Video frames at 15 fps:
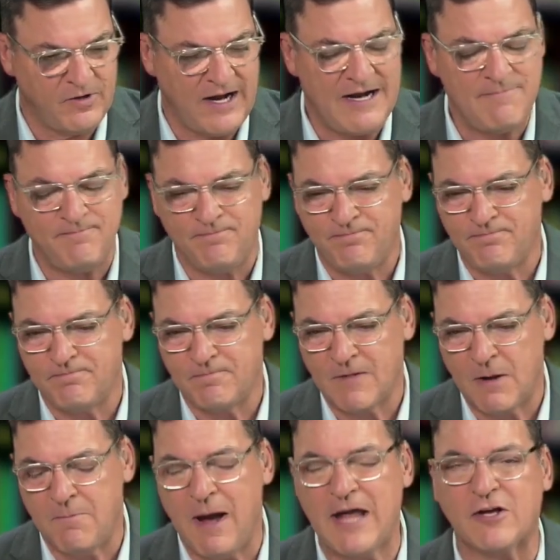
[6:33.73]
Right?
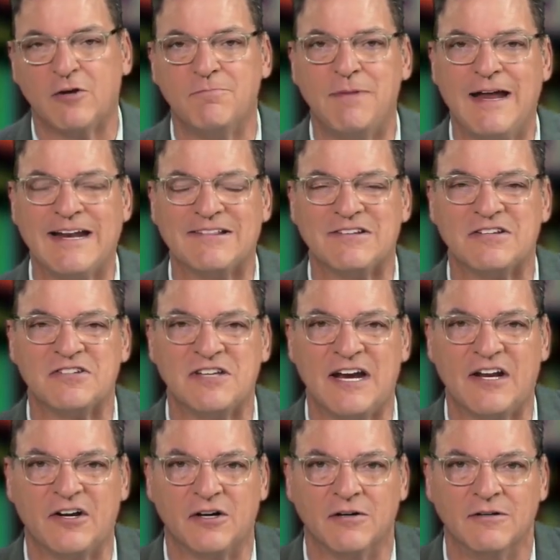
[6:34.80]
Michael Bennet, a
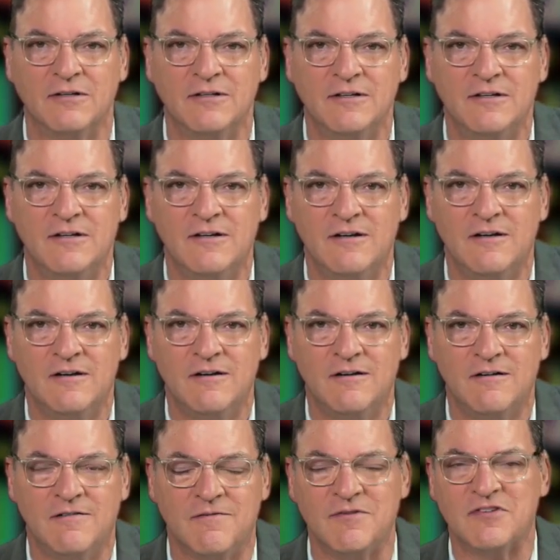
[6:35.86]
senator
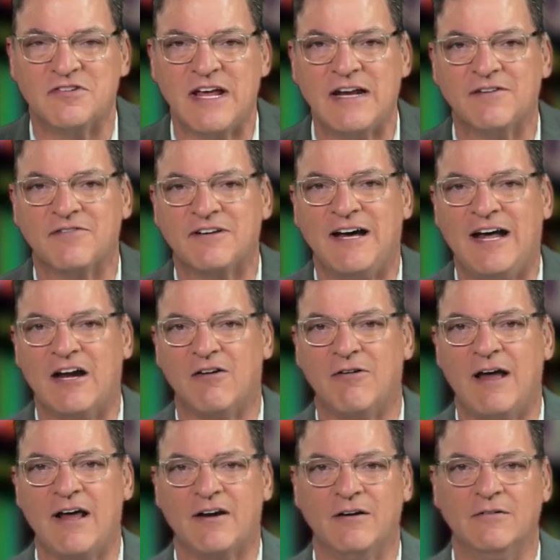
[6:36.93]
from the state of
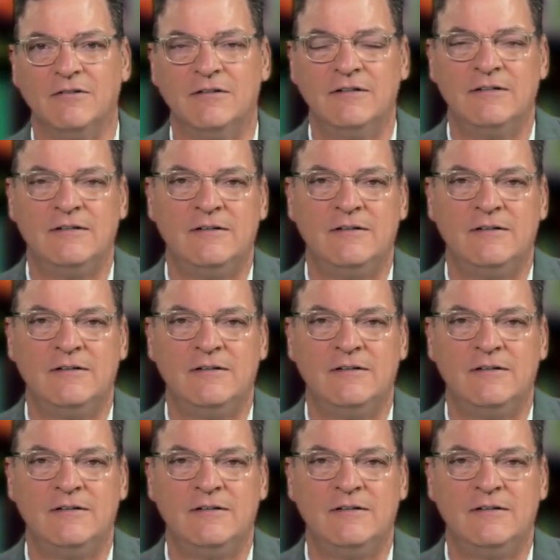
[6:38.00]
Colorado,